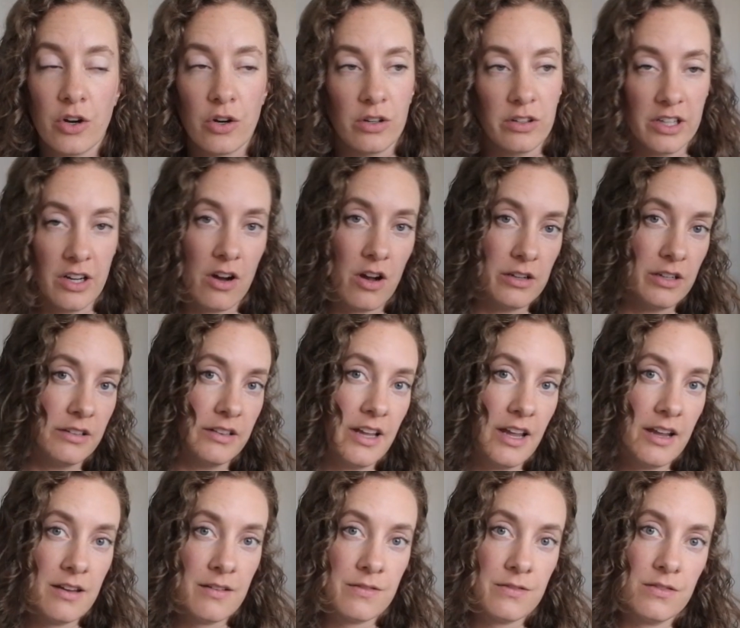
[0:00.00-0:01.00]
early on in
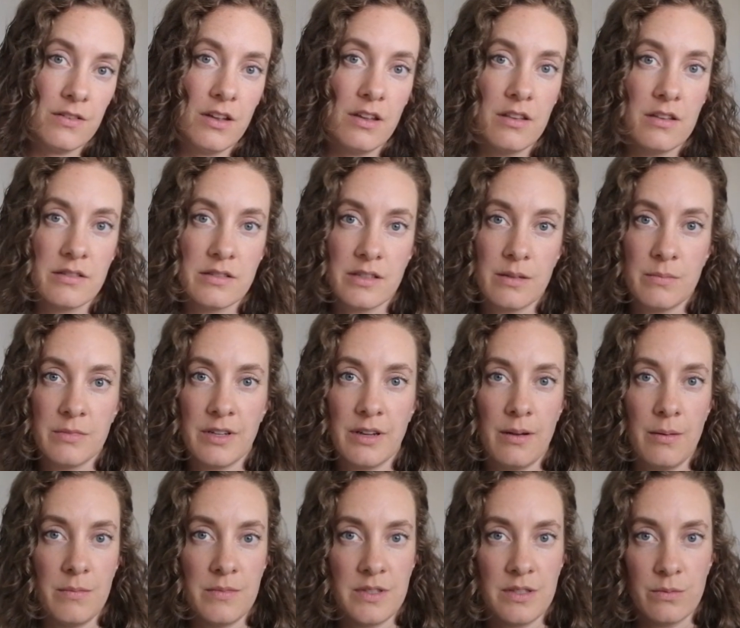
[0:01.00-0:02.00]
life and
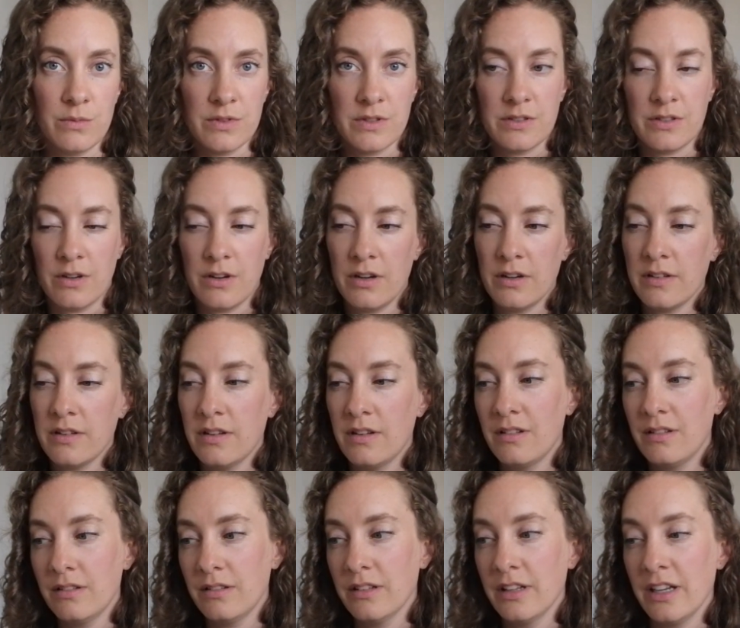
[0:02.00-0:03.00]
sometimes it will start
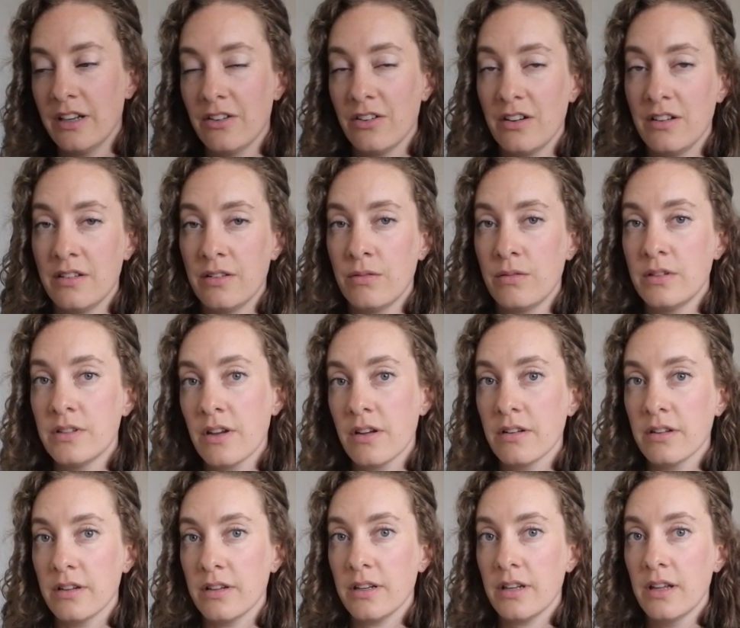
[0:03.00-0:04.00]
later into
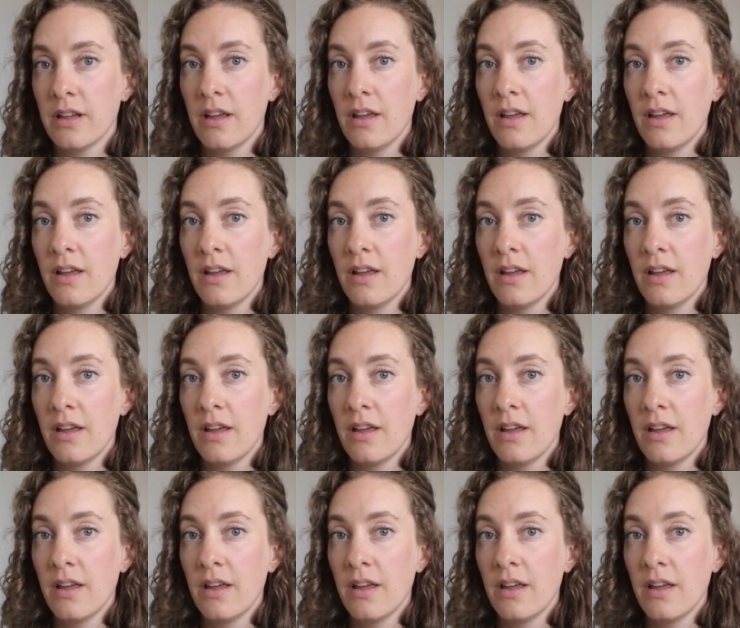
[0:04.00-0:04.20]
adulthood.